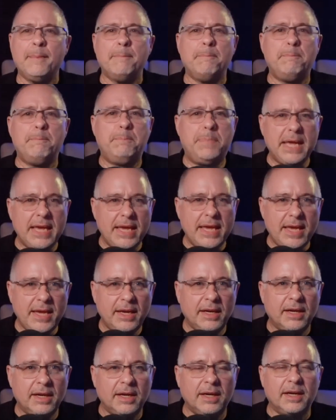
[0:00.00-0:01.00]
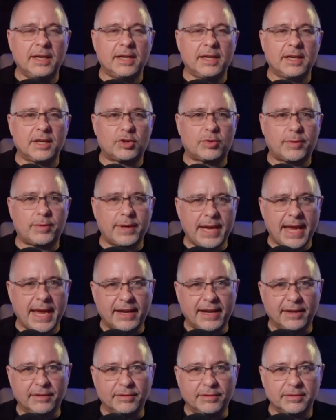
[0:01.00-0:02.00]
Be
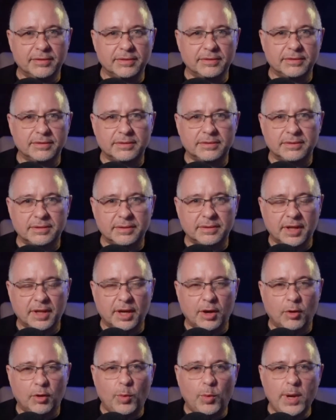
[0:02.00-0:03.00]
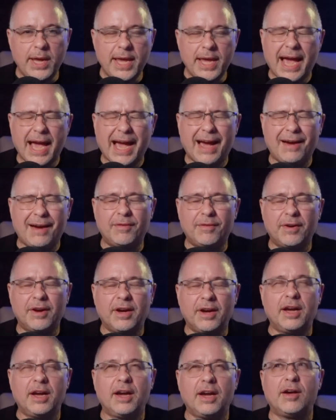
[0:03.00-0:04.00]
creative. We have
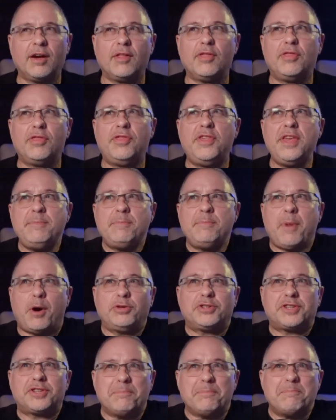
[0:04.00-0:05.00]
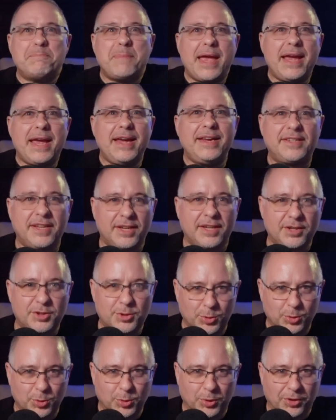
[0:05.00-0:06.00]
the most amazing
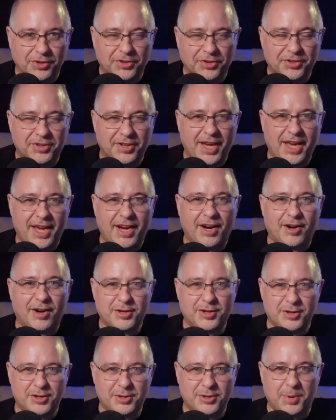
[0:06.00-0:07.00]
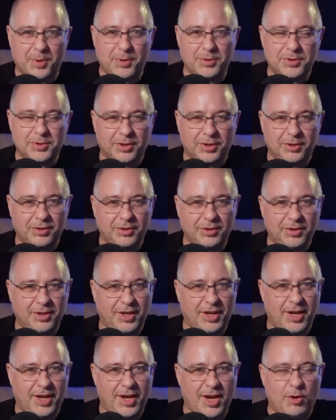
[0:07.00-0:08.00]
tools at our disposal.
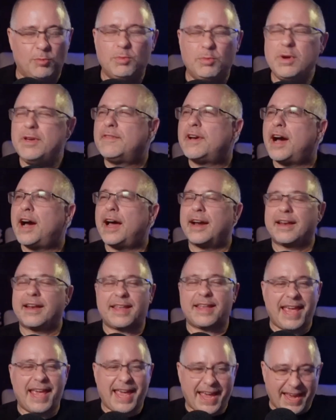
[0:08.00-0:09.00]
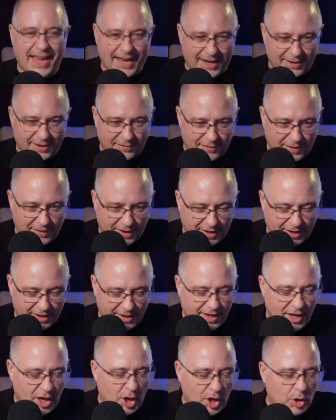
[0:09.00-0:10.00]
We've got Canva.
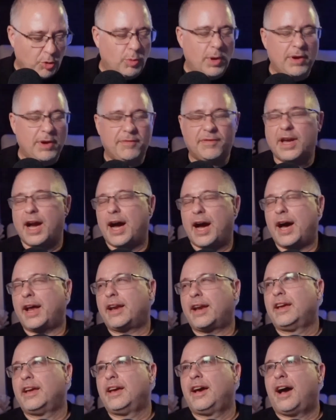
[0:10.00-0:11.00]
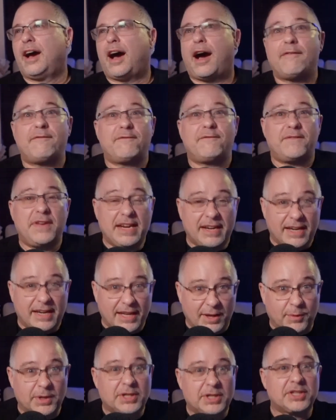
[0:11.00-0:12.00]
We've got
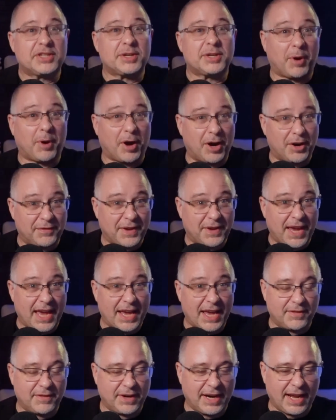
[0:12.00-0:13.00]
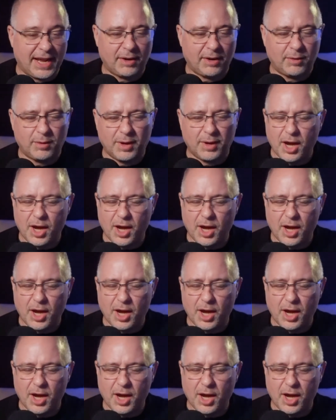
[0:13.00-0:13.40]
Affinity, which is a part of Canva now.